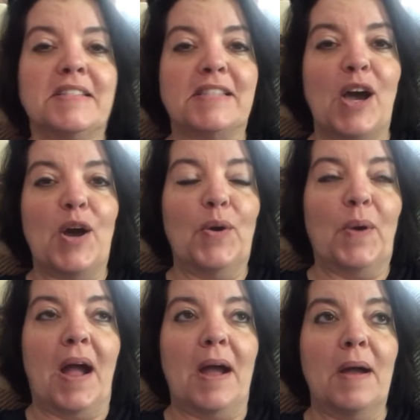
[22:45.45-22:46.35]

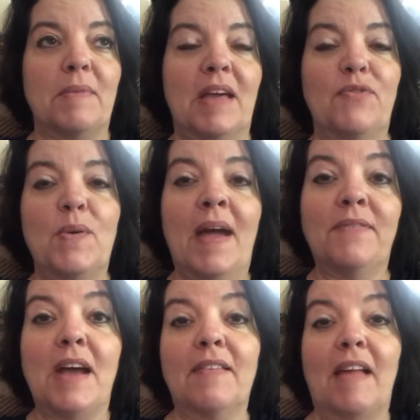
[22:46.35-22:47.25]
So if you
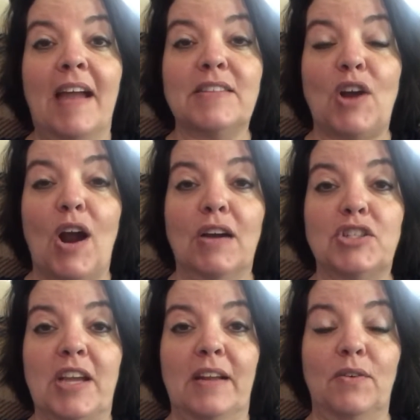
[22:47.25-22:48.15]
have not liked our
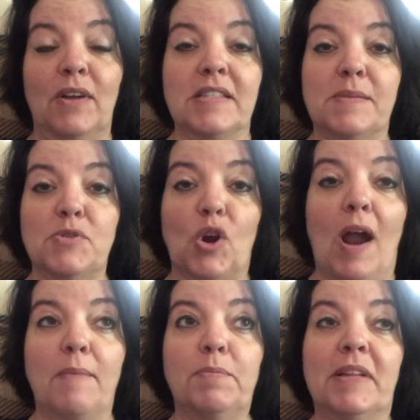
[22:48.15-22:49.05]
channel and
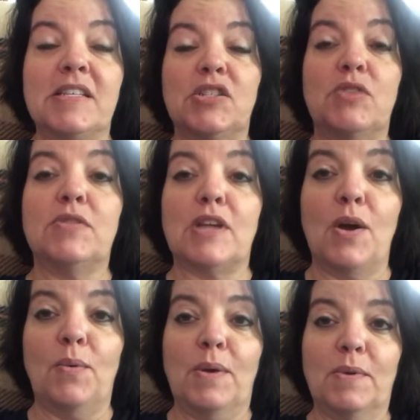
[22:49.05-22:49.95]
subscribed, please do
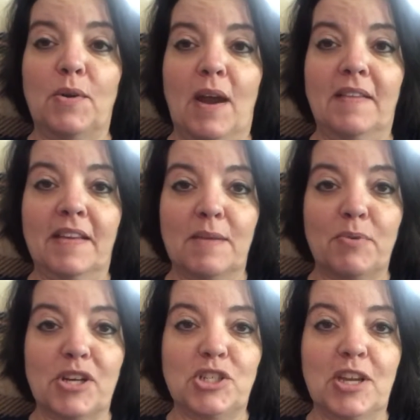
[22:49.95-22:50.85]
so. We would greatly
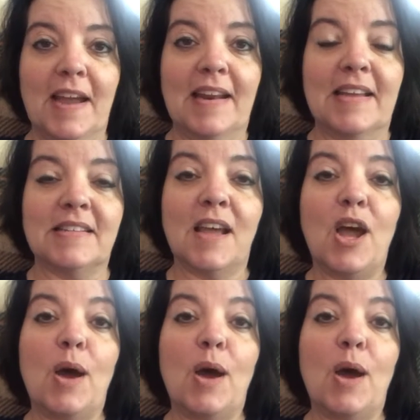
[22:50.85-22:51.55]
appreciate it.